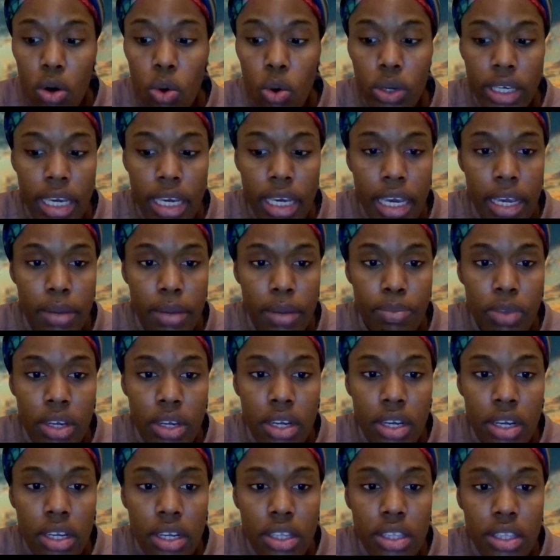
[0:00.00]
Okay,
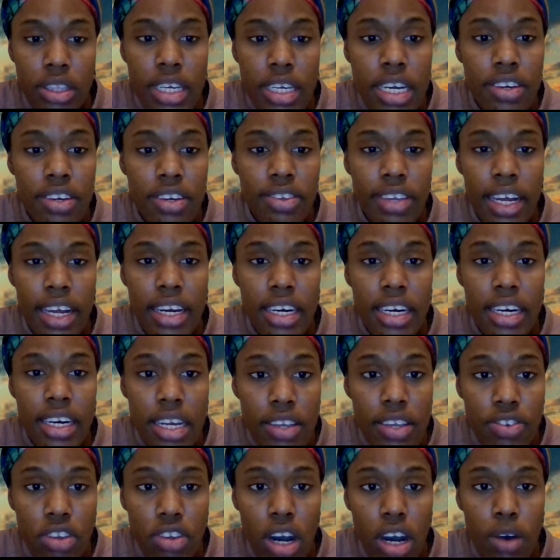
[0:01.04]
there's a
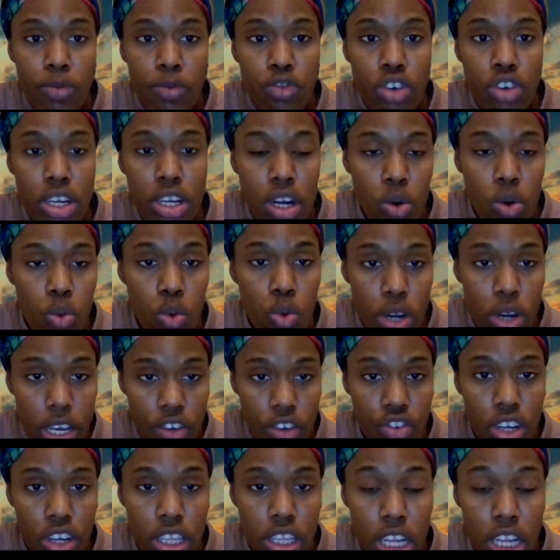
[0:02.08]
list of
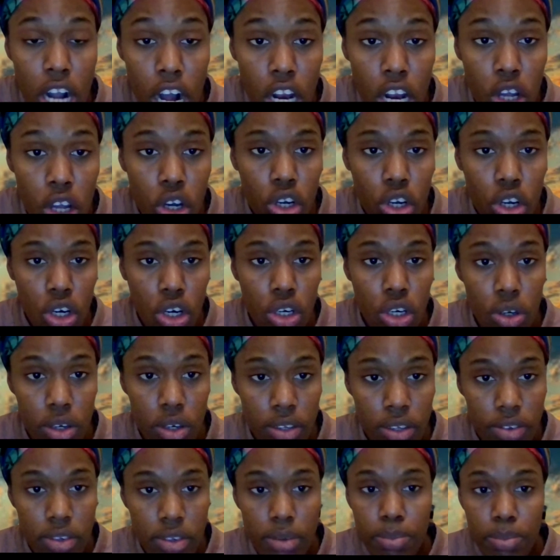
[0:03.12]
generational
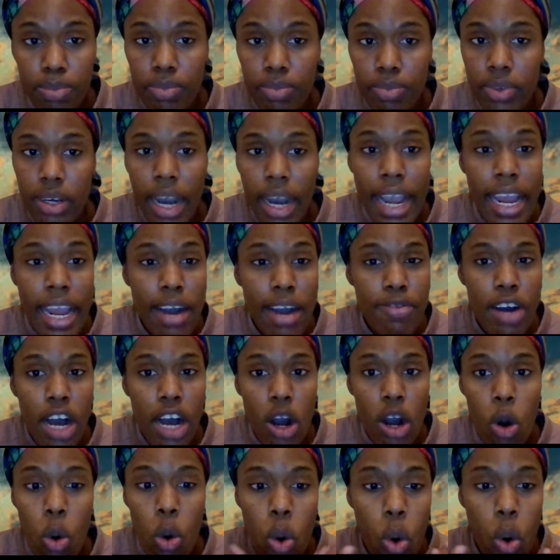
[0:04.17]
curse. I have a,
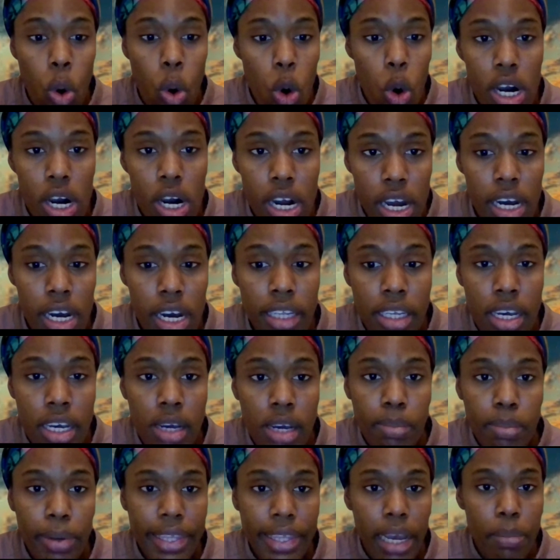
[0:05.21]
a whole lot,
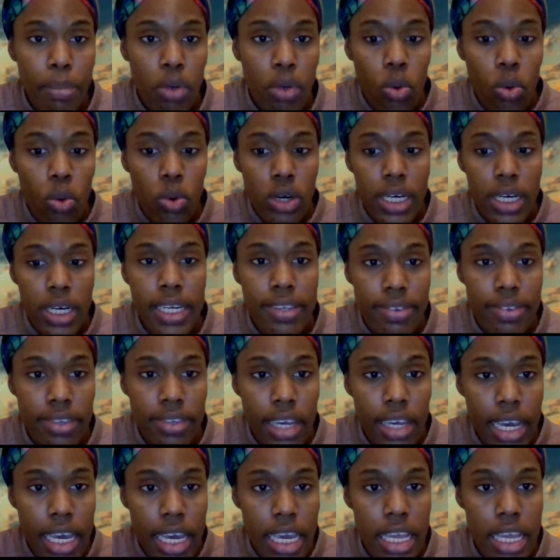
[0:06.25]
but I'm only
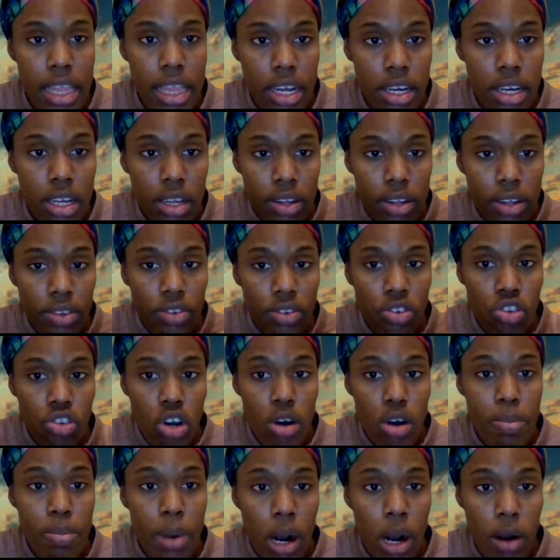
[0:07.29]
saying
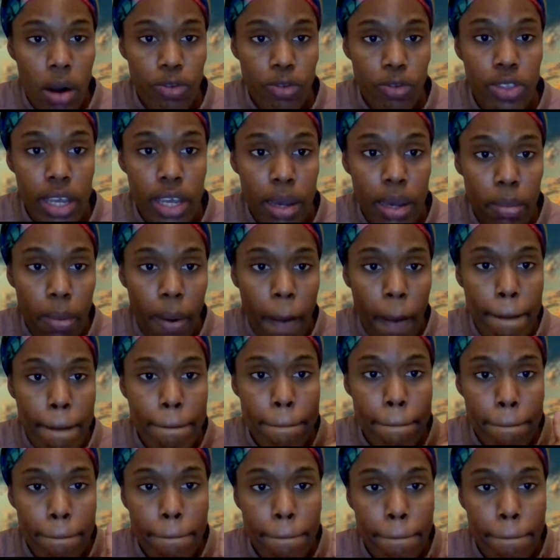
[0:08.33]
some of them.